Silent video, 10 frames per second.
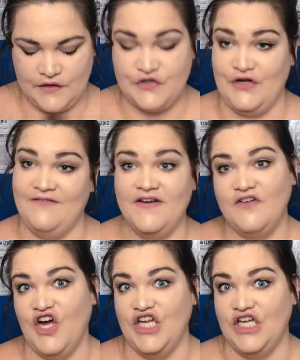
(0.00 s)
don't have enough
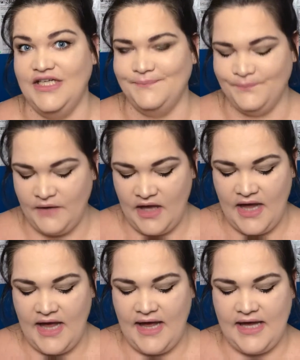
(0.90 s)
highlight.
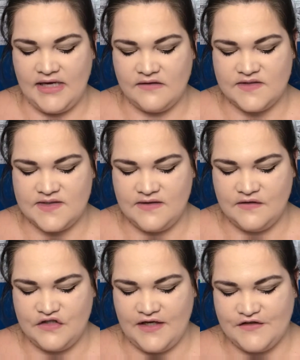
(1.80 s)
And this is in
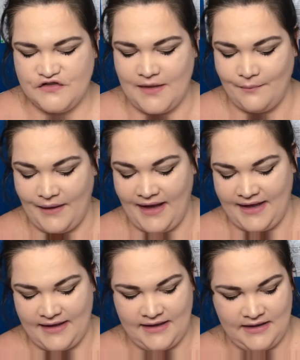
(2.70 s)
the shade
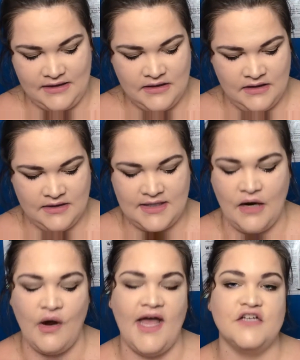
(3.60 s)
Champagne.
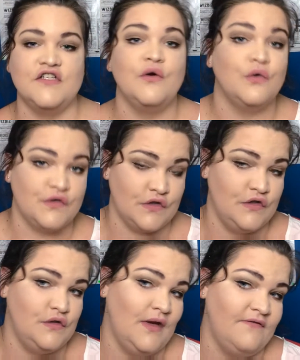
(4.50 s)
Now I actually also
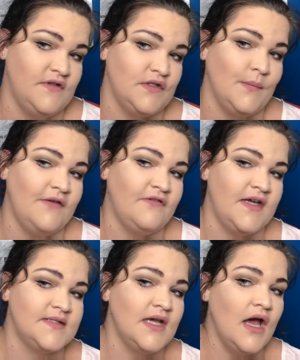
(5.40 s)
do have this on my
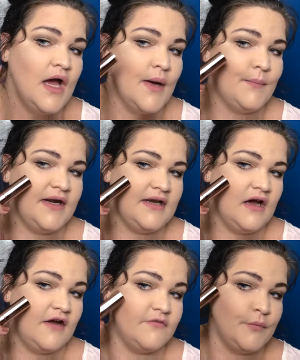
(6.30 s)
face, but
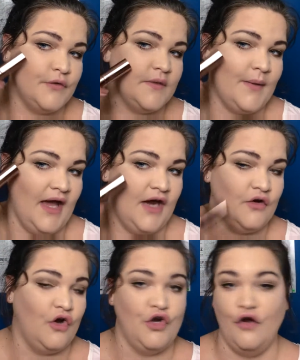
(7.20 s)
I've put the powder
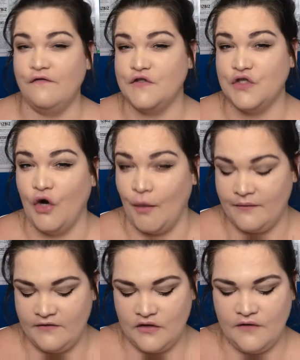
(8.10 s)
on over the top
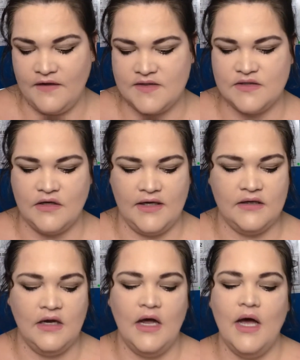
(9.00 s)
of it on that side.
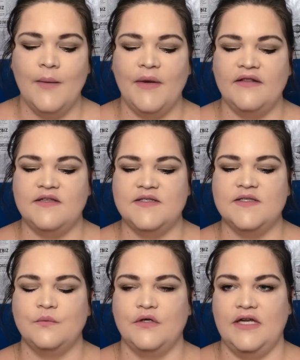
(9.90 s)
But this
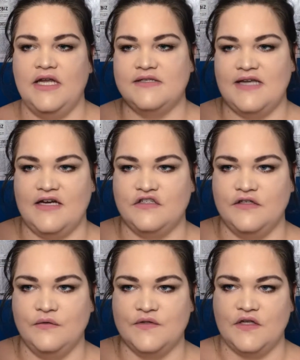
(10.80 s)
is what it
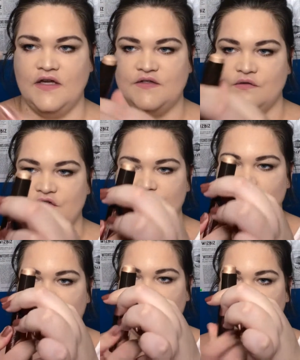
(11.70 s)
actually looks like. So it's just
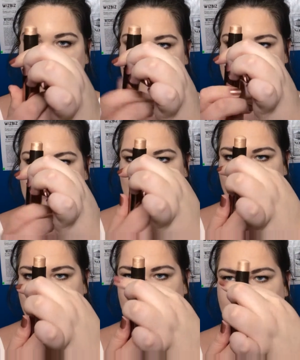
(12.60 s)
one of the wind up
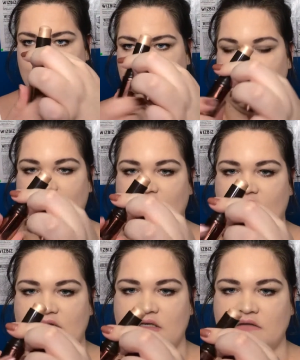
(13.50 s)

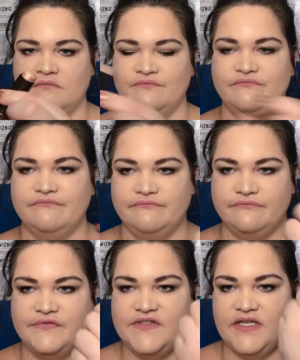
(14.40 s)
highlighting
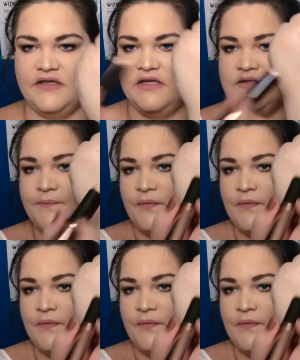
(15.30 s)
stick things,